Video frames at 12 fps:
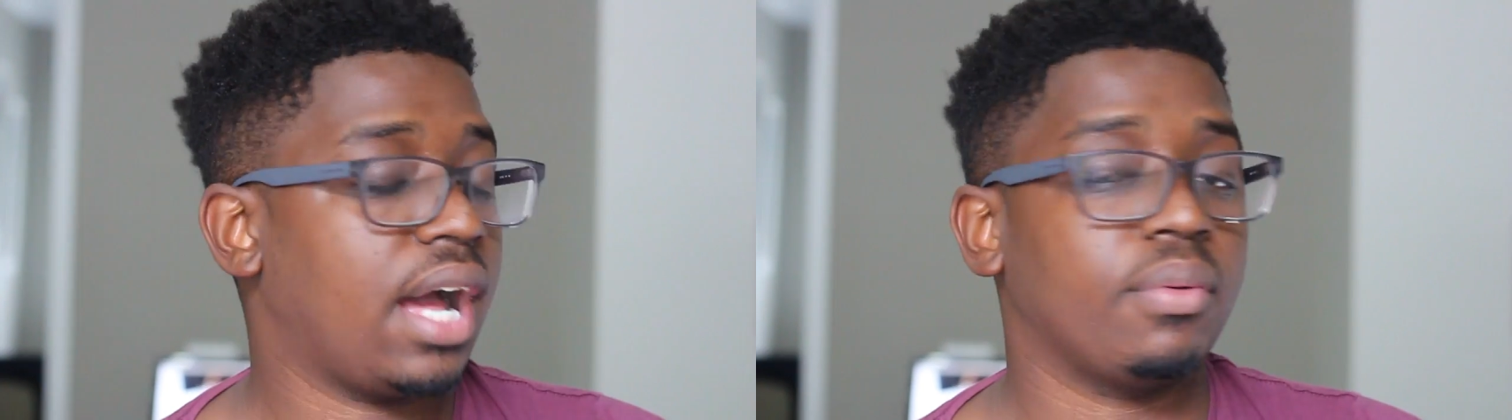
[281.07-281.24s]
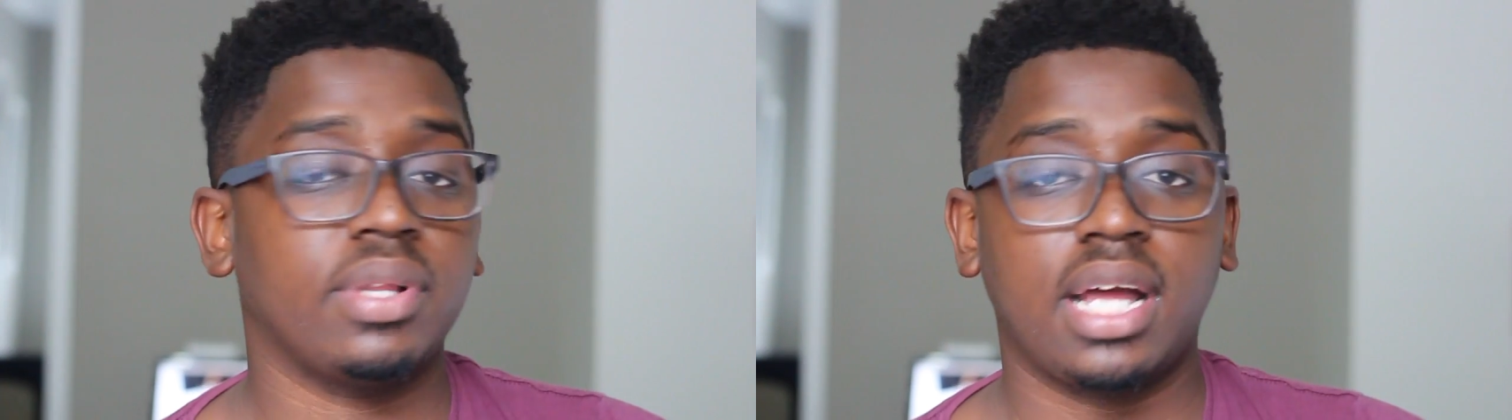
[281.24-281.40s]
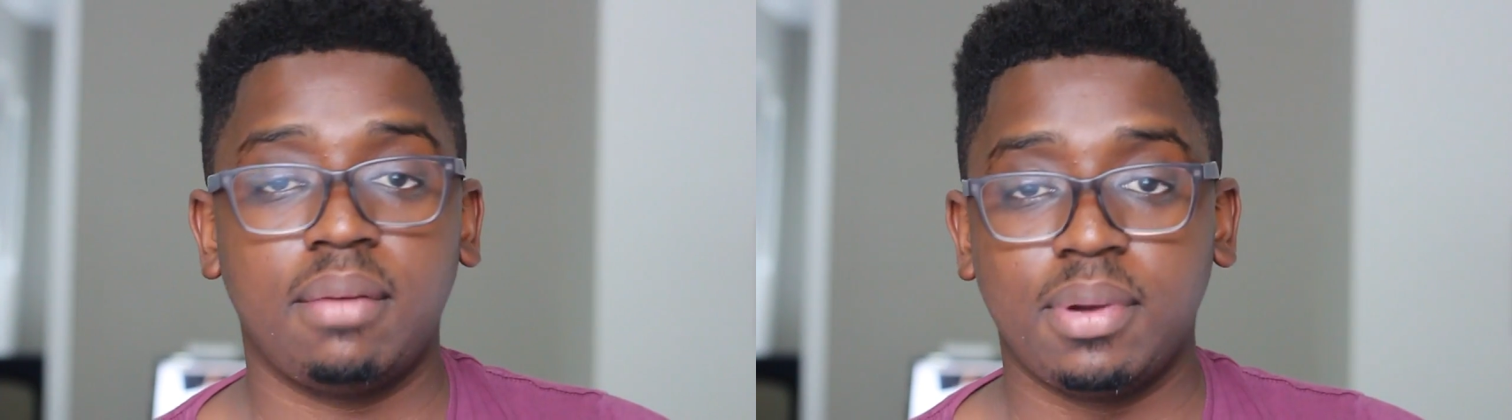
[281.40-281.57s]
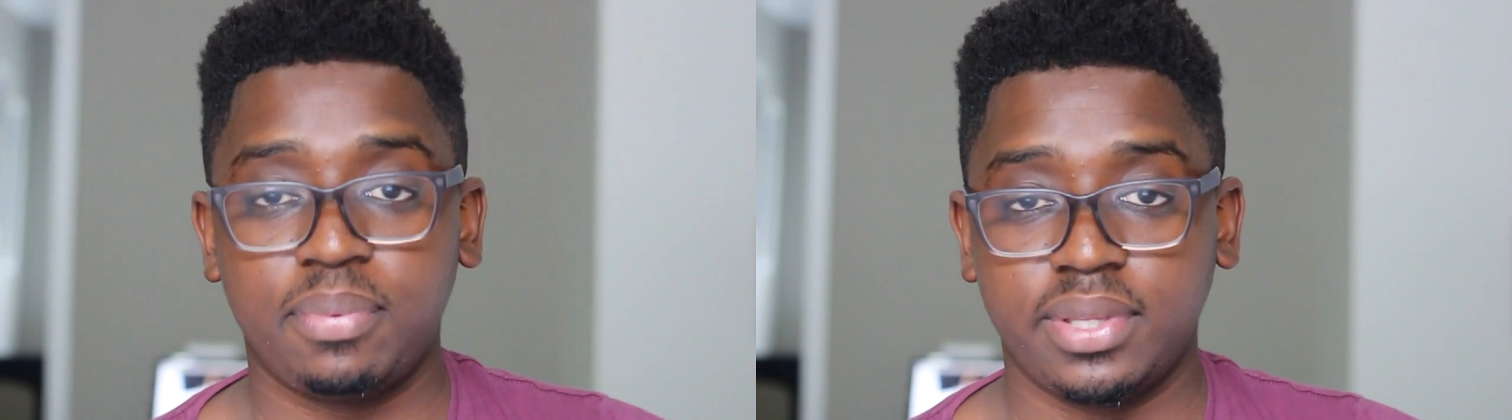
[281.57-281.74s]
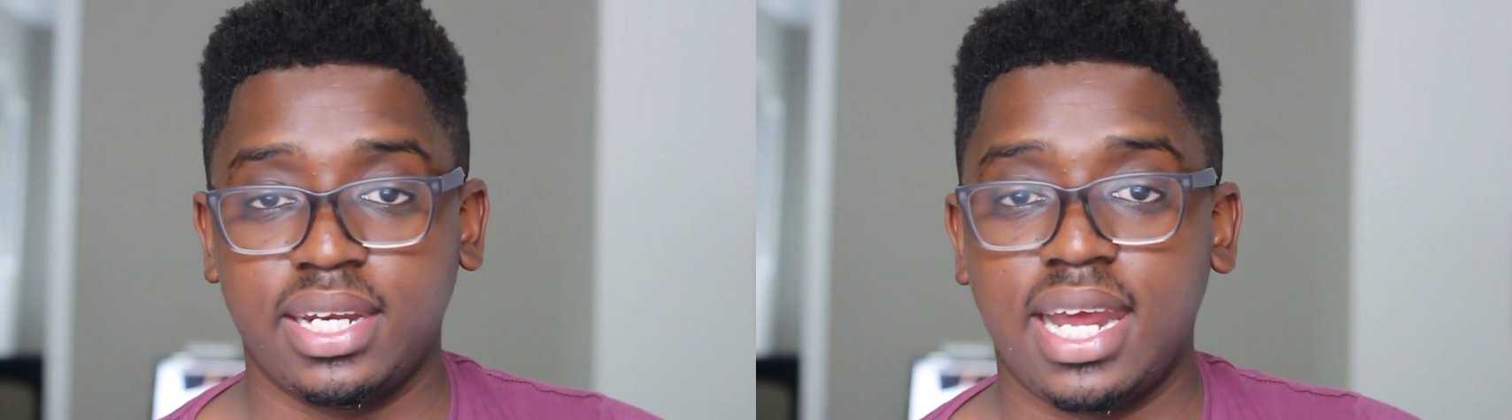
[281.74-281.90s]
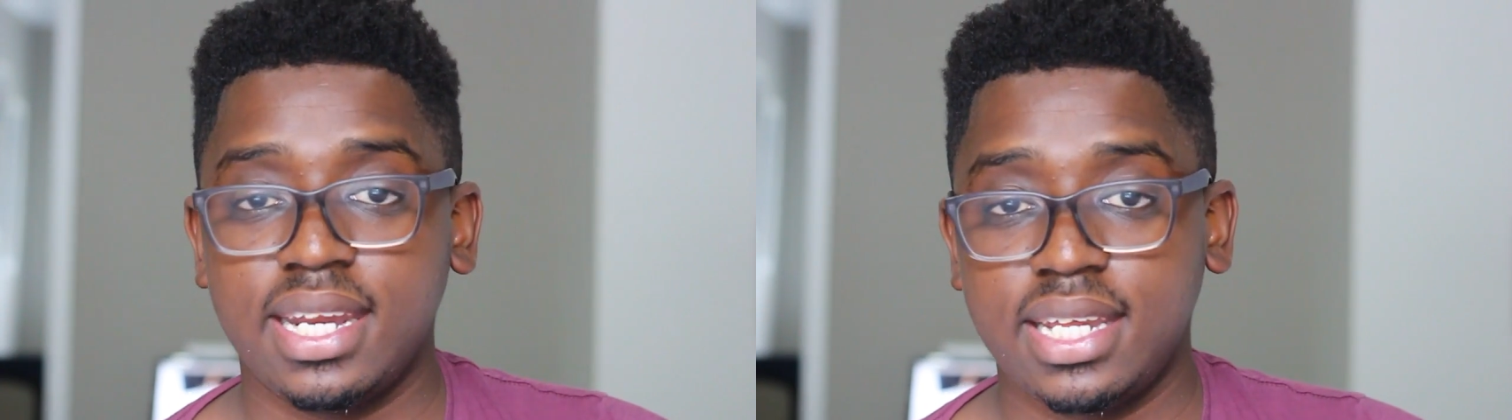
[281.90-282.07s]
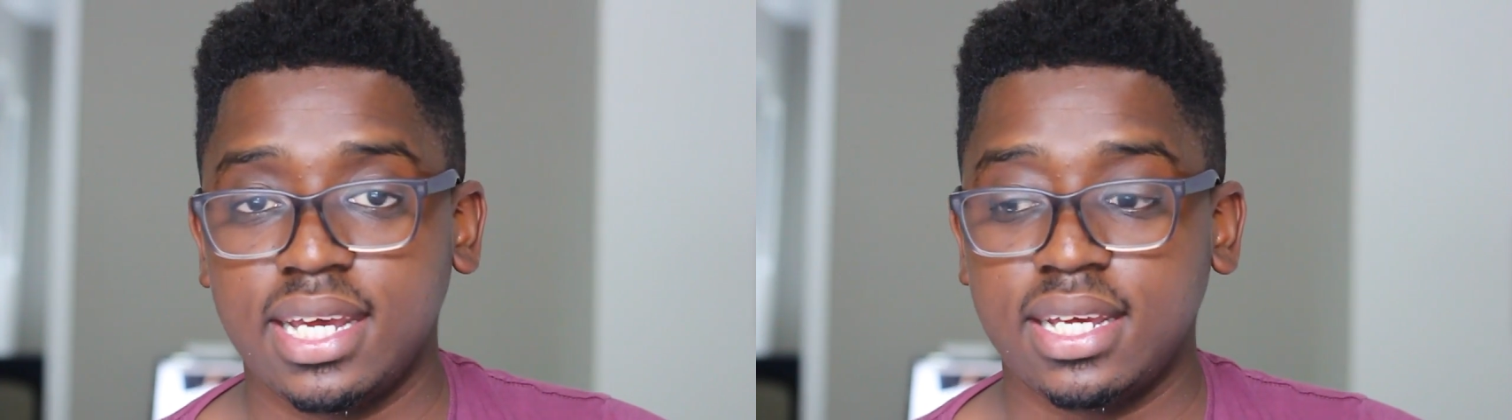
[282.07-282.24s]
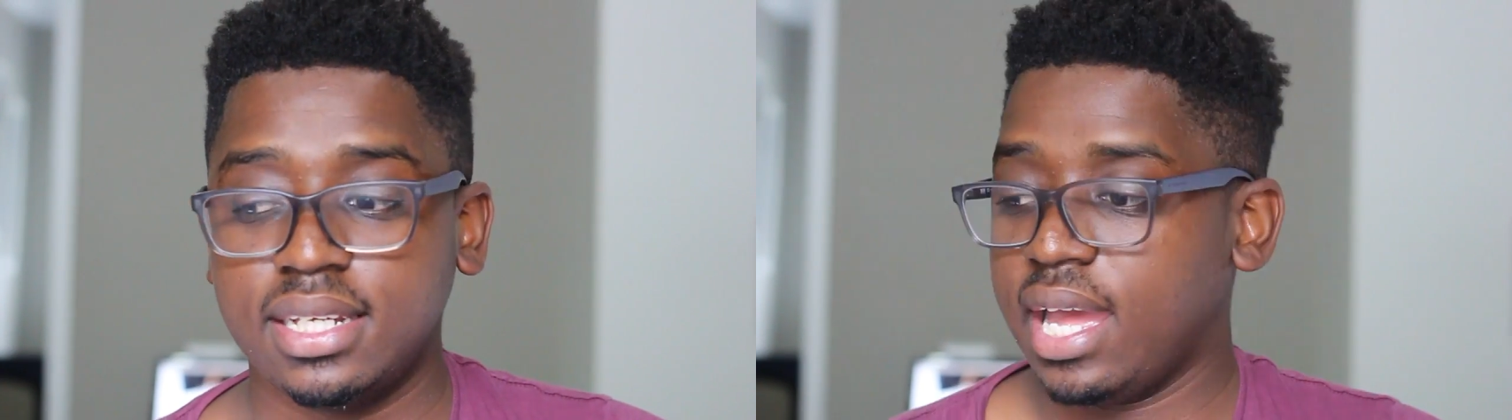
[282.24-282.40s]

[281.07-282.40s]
I will come up with an idea,